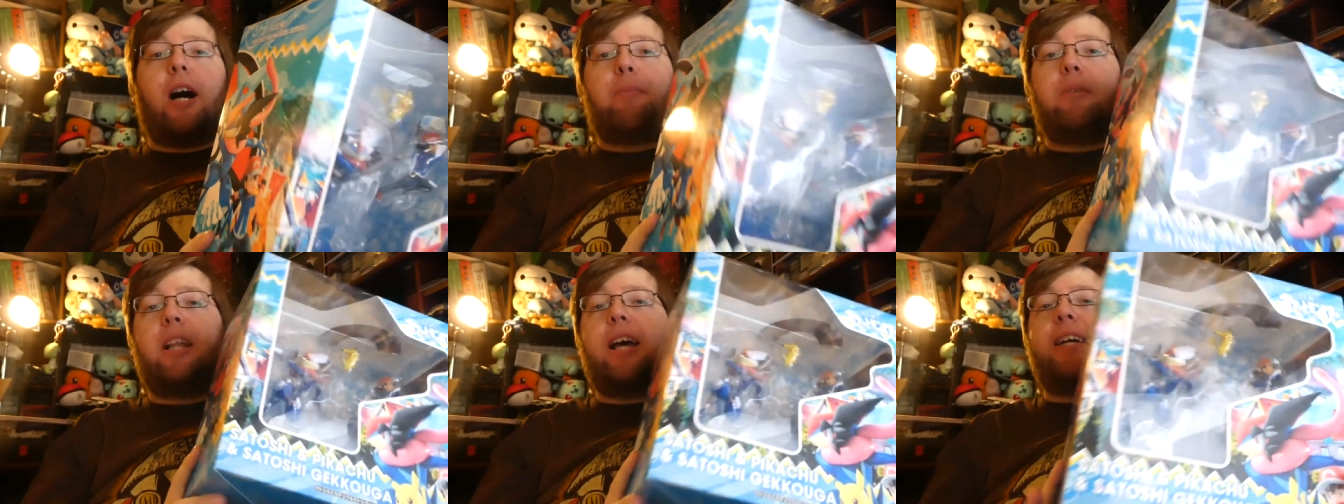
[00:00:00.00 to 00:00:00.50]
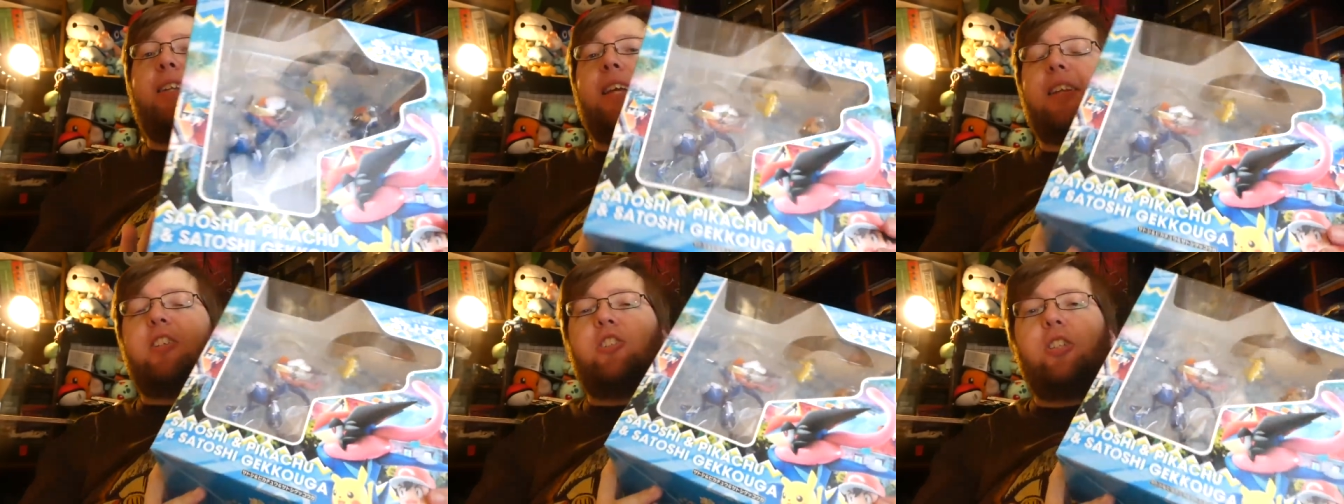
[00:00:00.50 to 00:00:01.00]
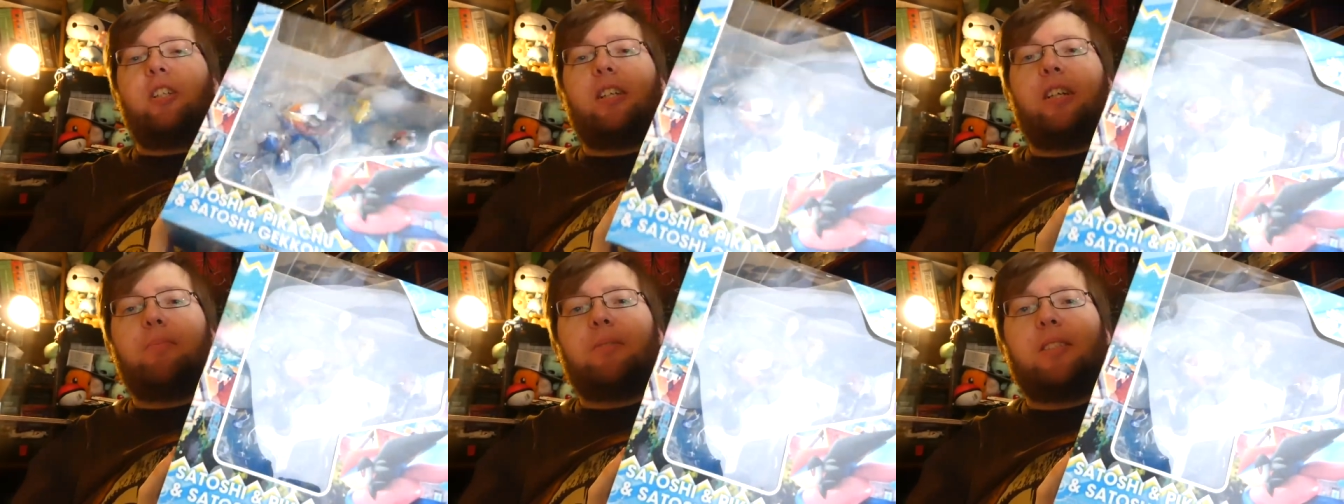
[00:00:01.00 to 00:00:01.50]
I'm glad that the
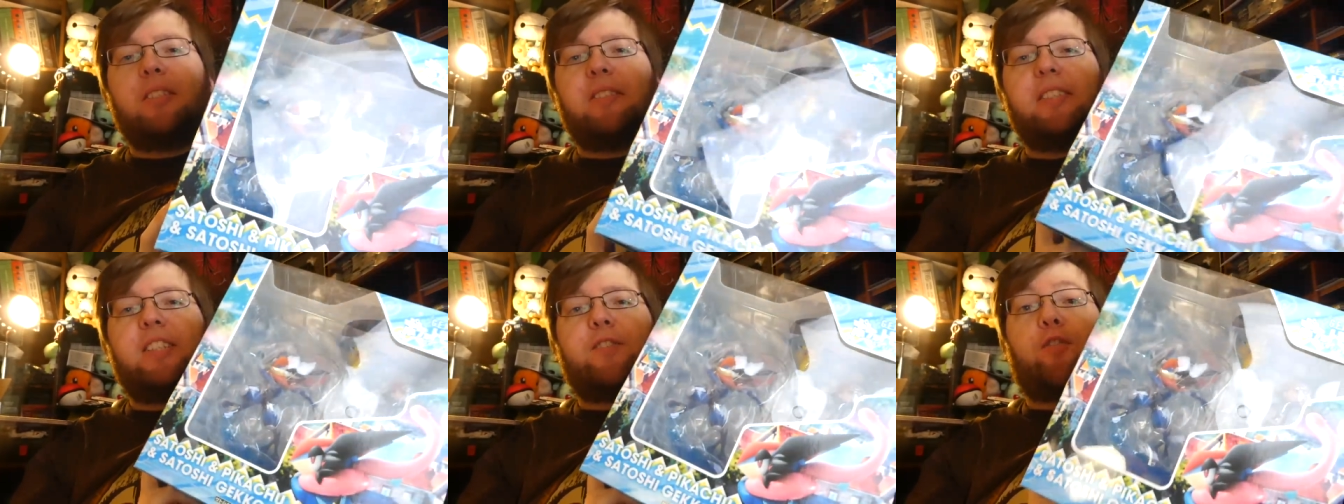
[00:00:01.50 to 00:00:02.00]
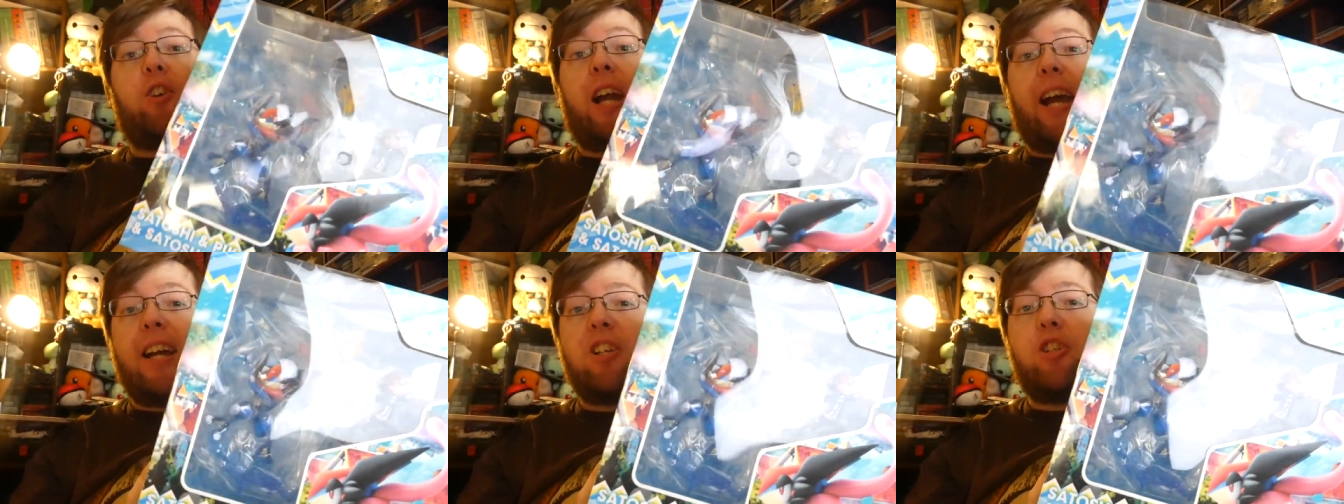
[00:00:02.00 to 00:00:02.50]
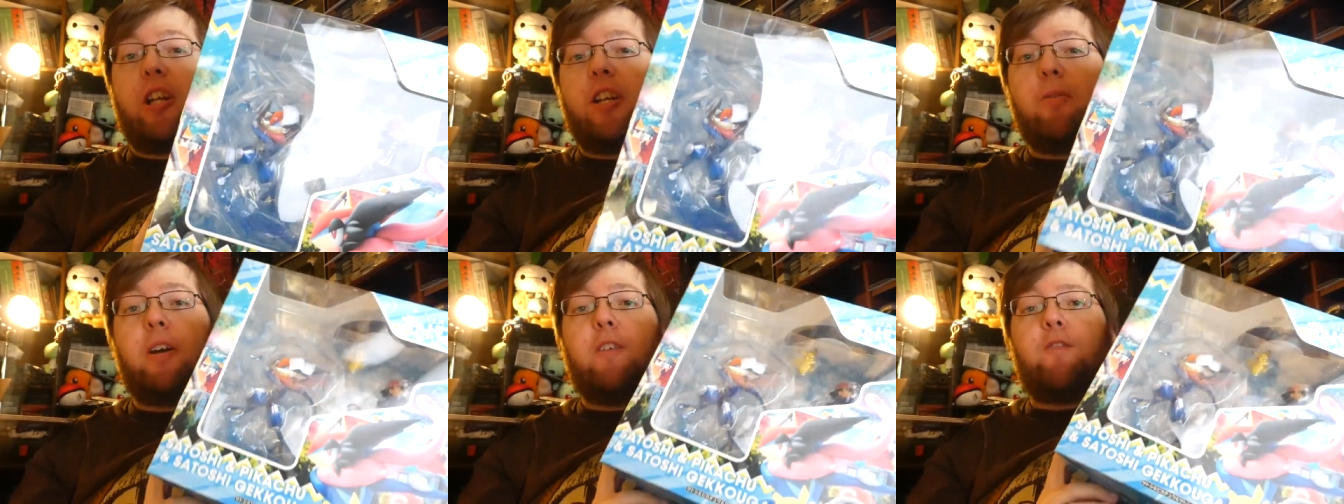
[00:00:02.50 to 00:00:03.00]
G E M series for Ash,
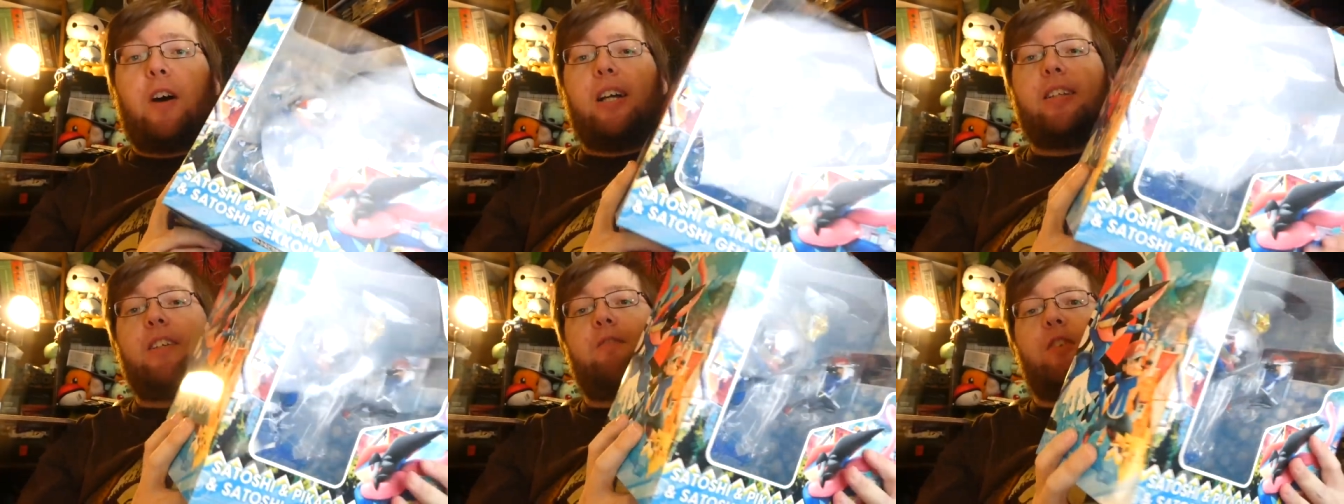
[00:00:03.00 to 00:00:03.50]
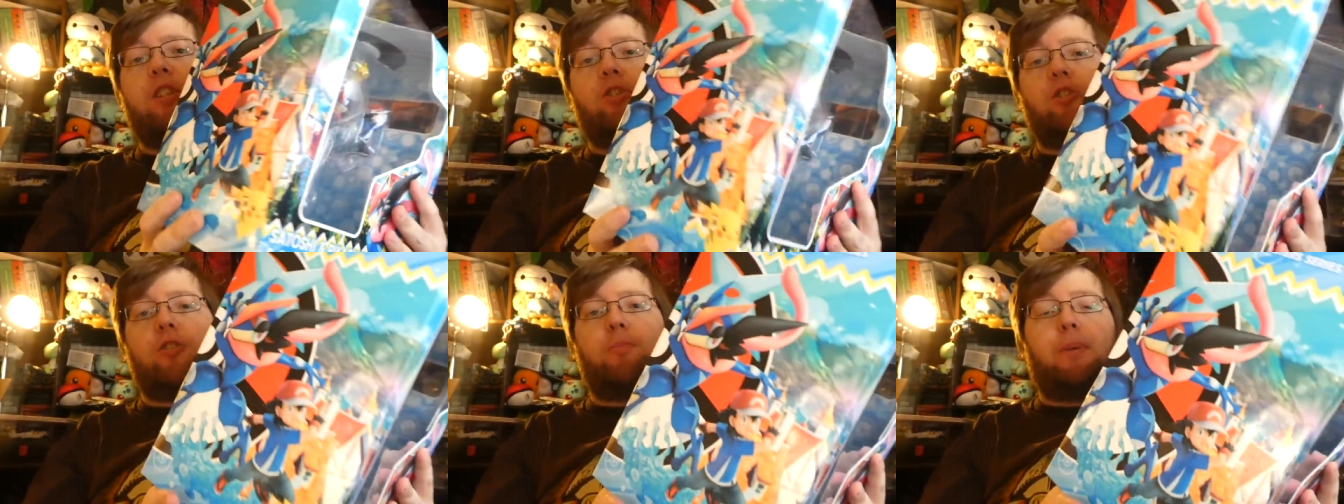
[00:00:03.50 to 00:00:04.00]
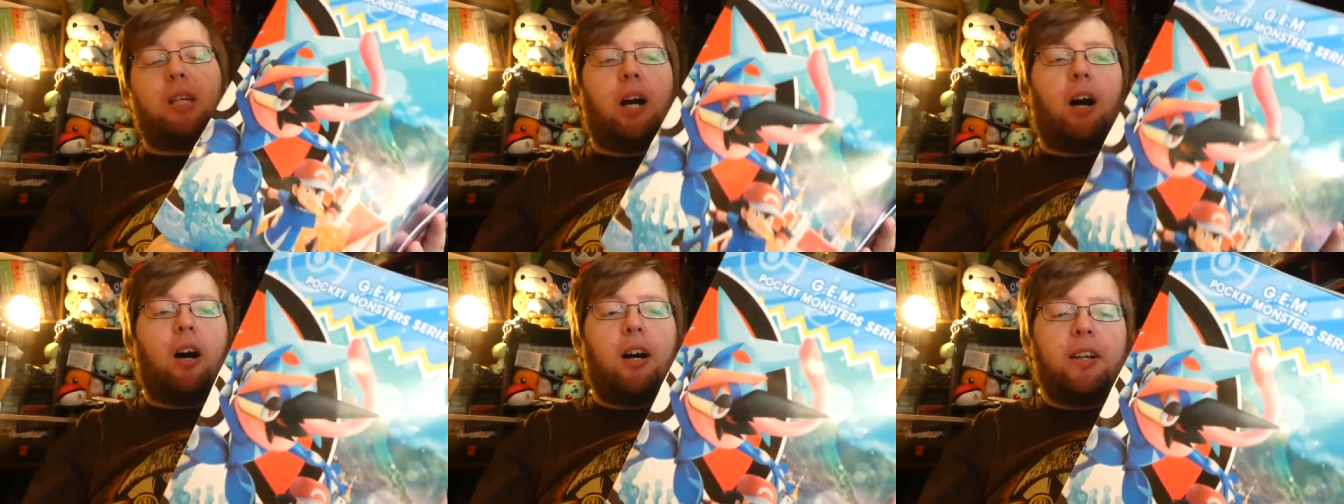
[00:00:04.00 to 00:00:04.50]
anyway, finally ventured
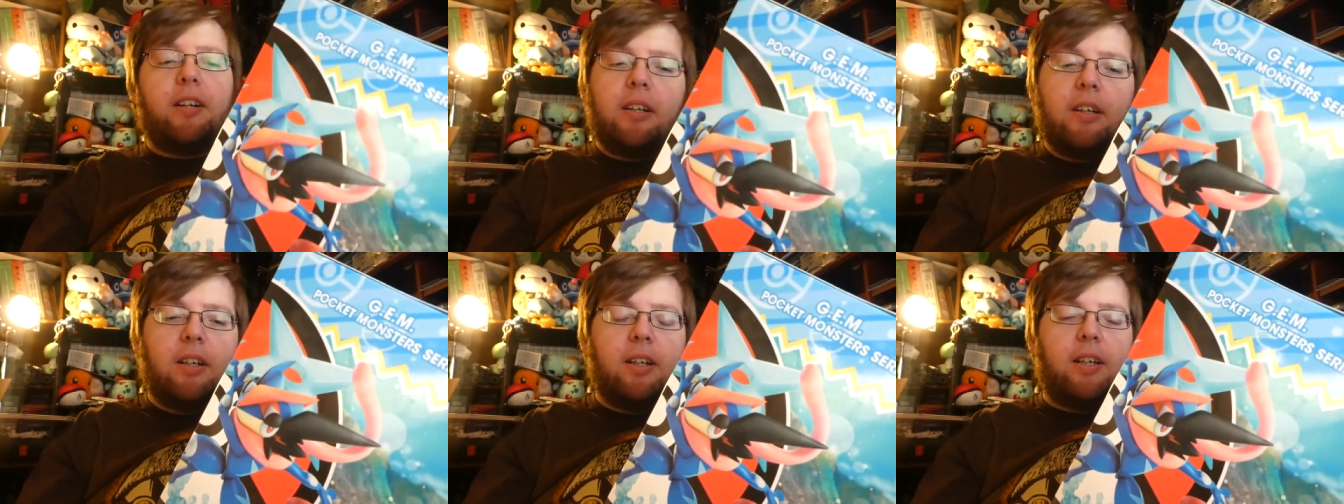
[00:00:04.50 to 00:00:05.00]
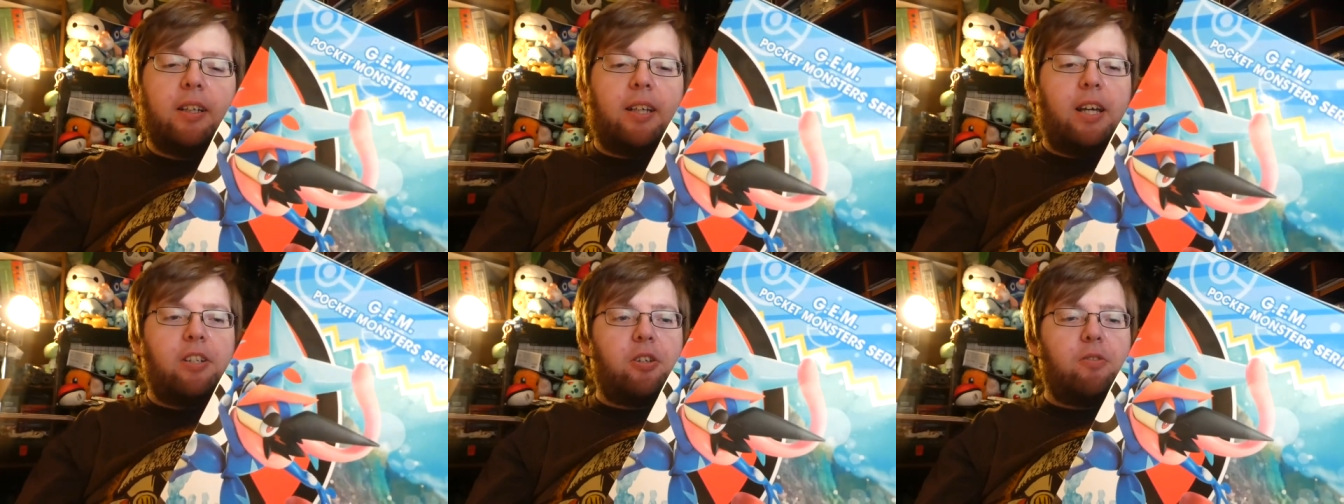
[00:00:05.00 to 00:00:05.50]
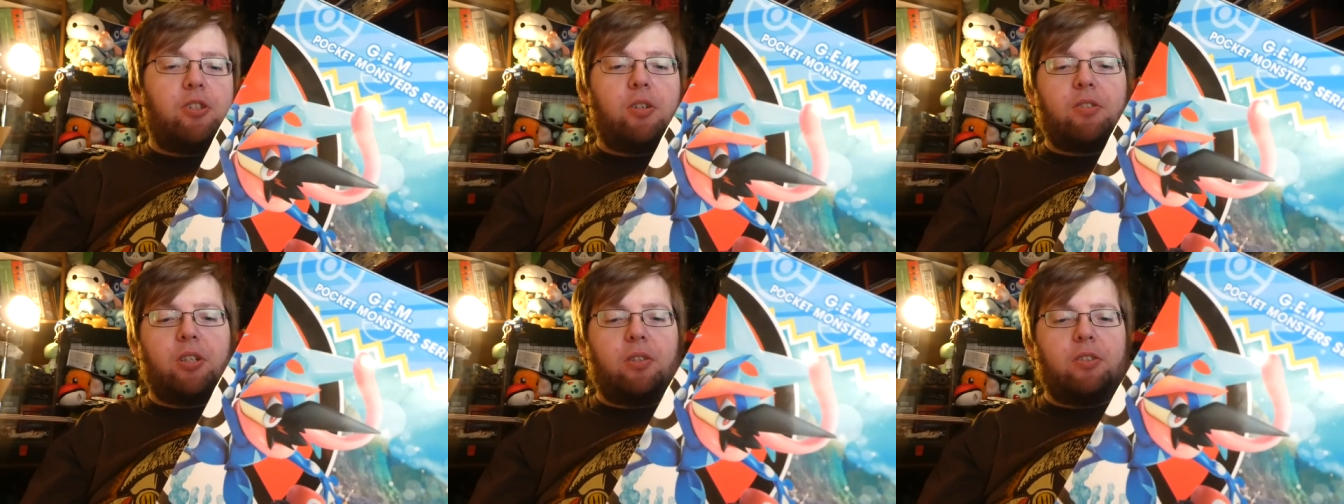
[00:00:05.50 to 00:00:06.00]
beyond Kanto
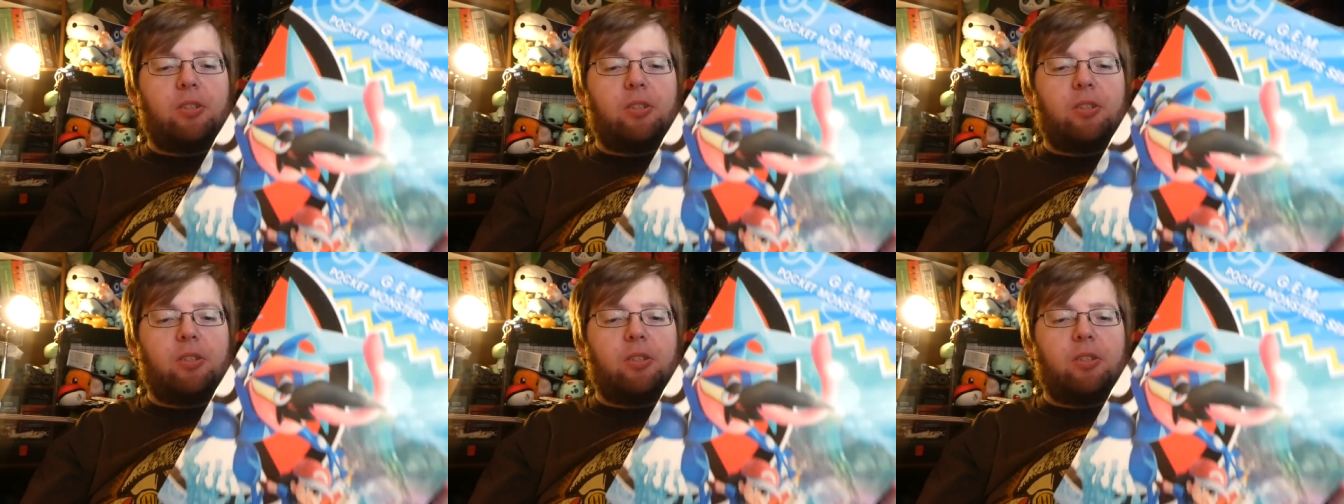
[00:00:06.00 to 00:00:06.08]
Johto.